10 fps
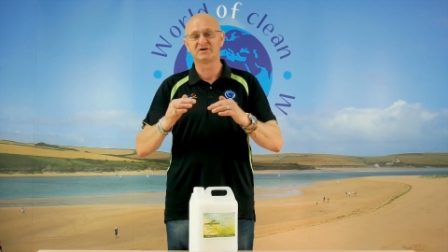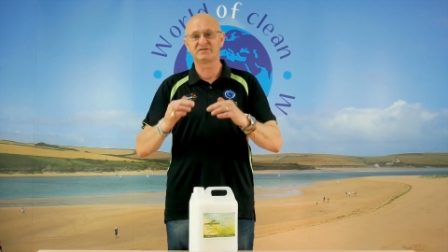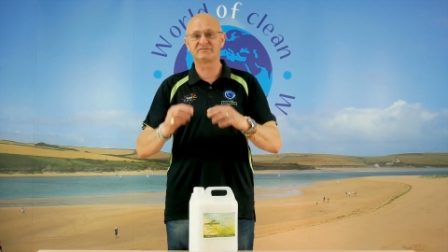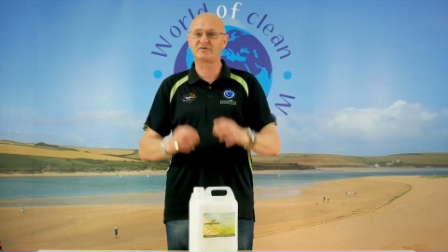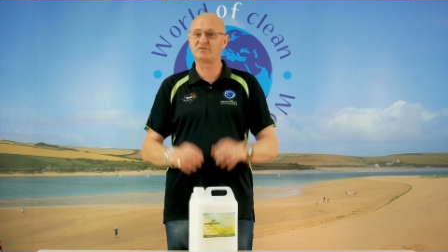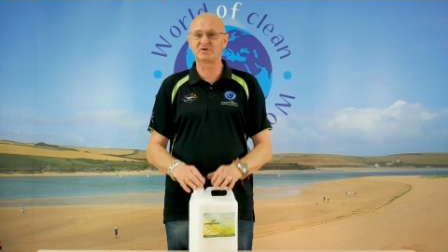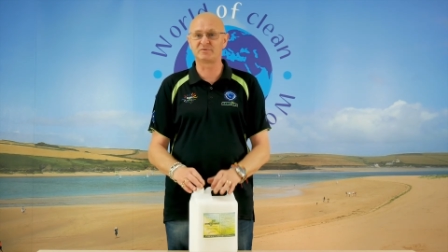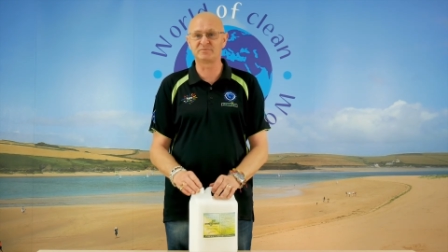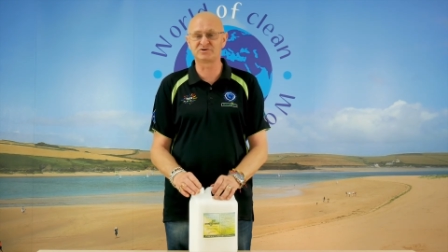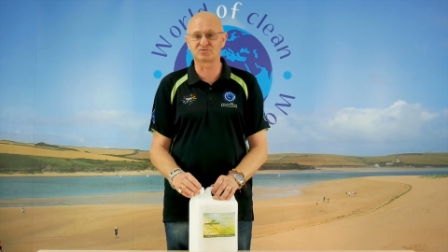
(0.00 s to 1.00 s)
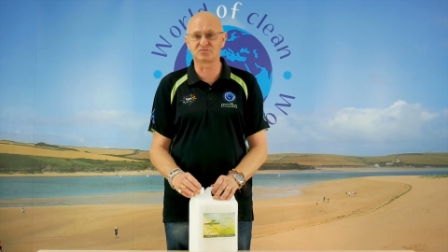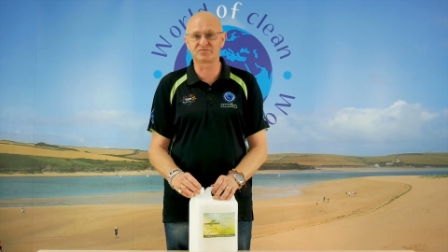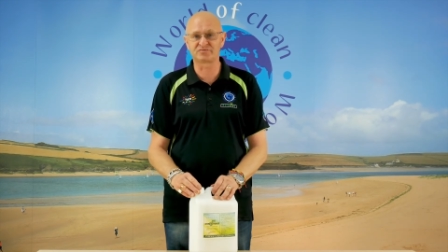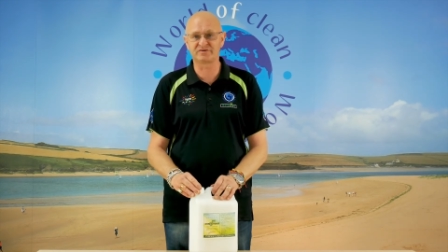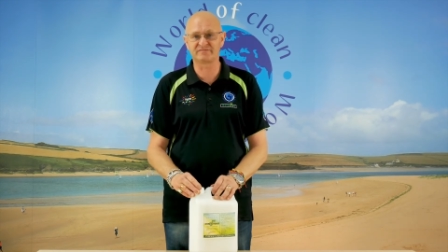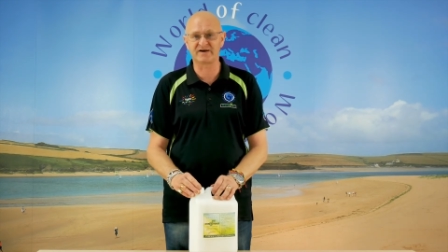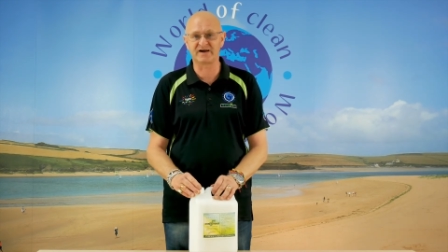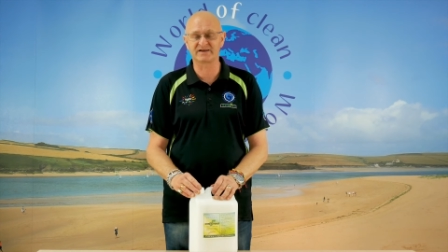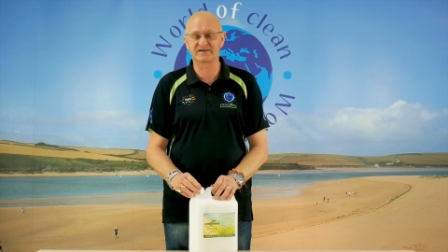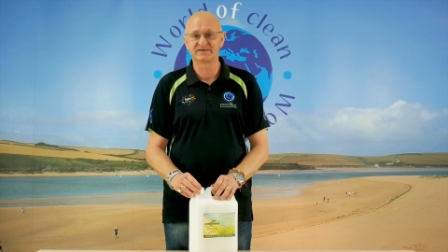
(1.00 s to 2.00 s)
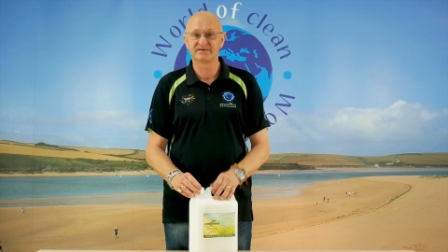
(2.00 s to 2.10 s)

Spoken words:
the foam can be drawn through the vac.